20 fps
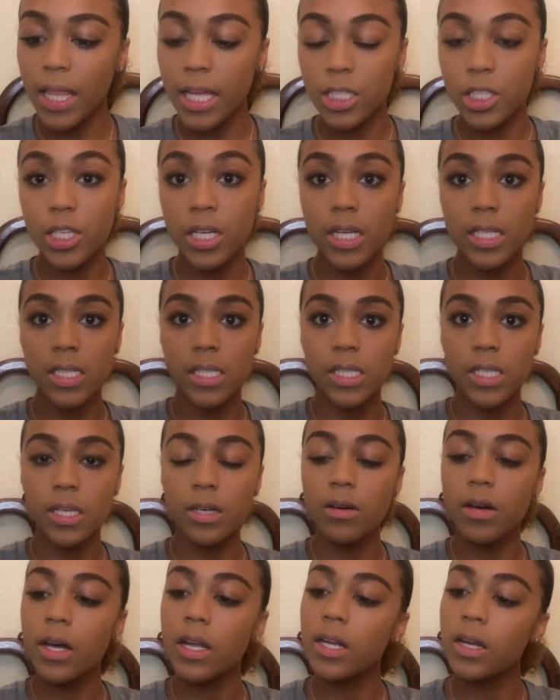like to
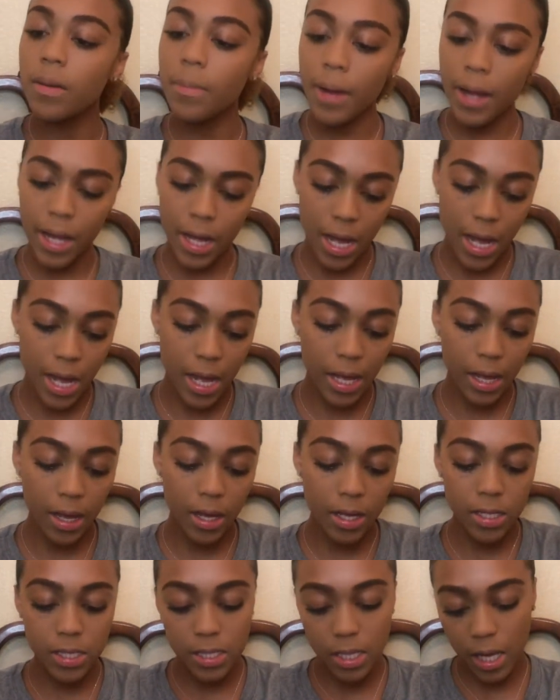conceal under my
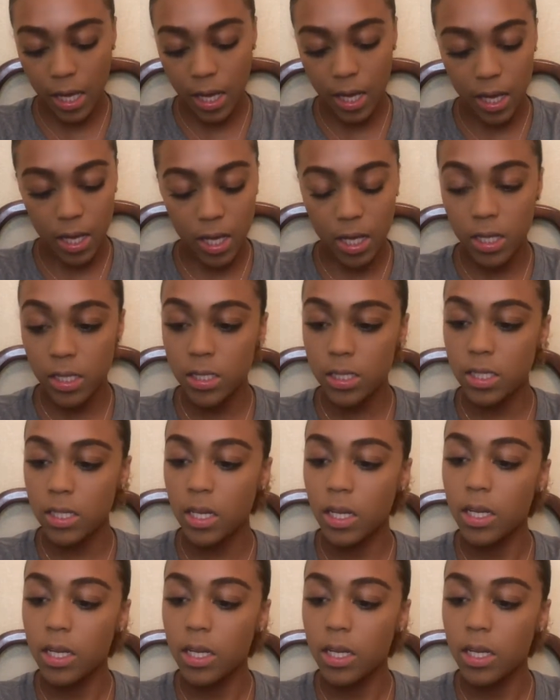eyes, and